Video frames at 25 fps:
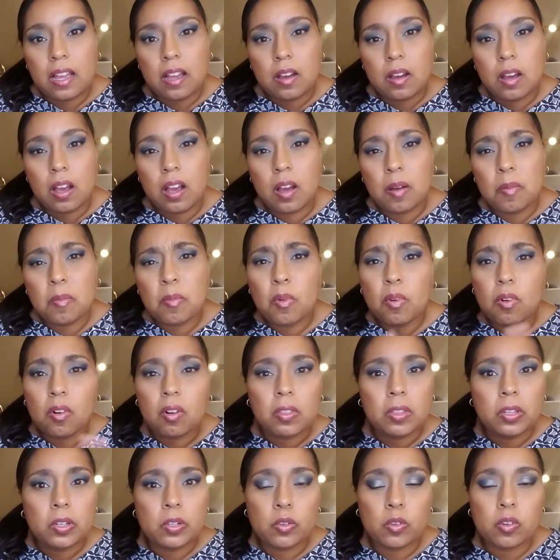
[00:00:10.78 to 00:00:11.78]
I'm more on the
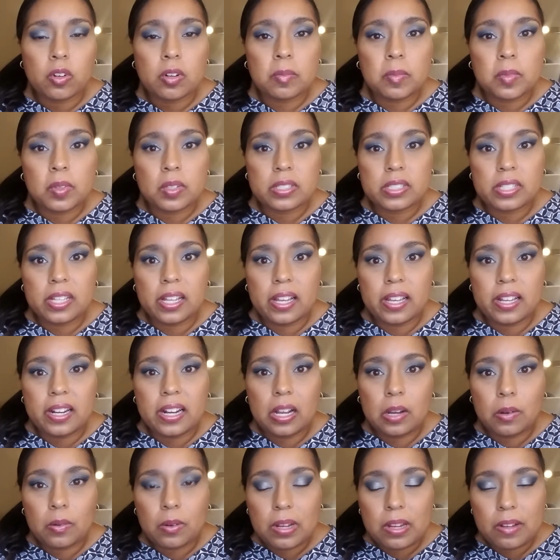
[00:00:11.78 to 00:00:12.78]
normal side.
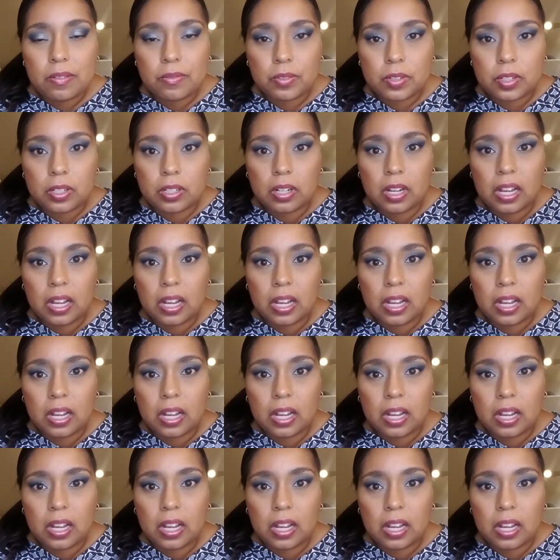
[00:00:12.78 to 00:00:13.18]
However,